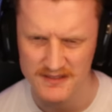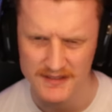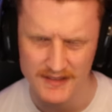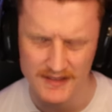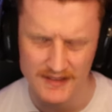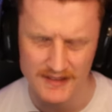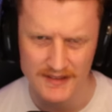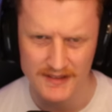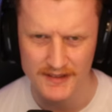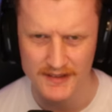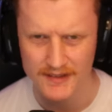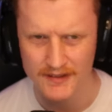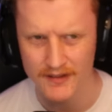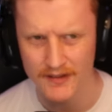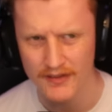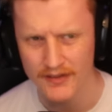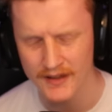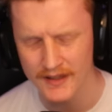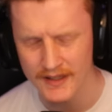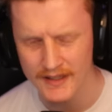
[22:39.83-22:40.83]

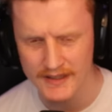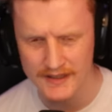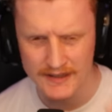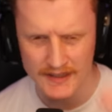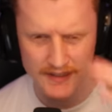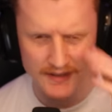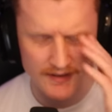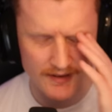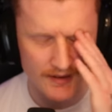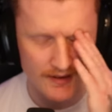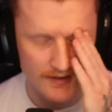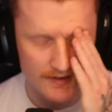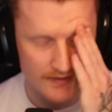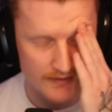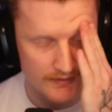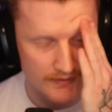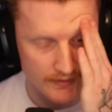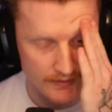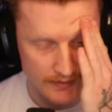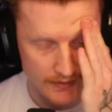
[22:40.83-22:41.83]
The thing is that
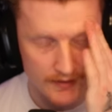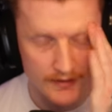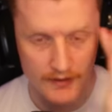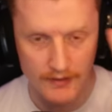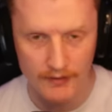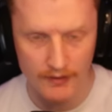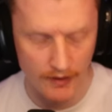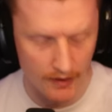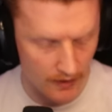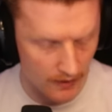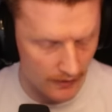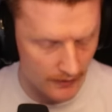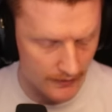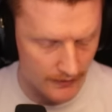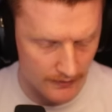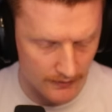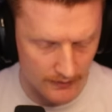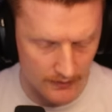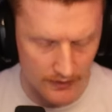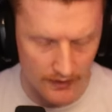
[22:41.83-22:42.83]

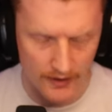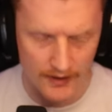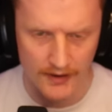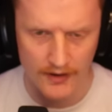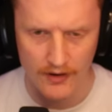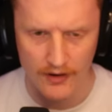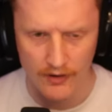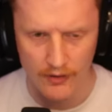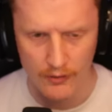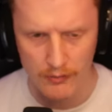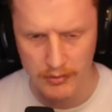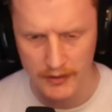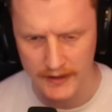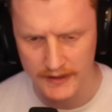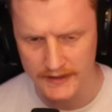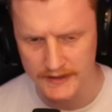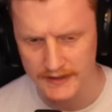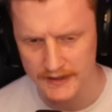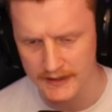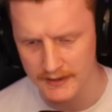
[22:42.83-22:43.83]
I like cold
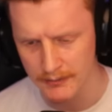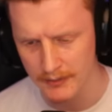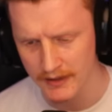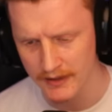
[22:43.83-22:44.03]
places,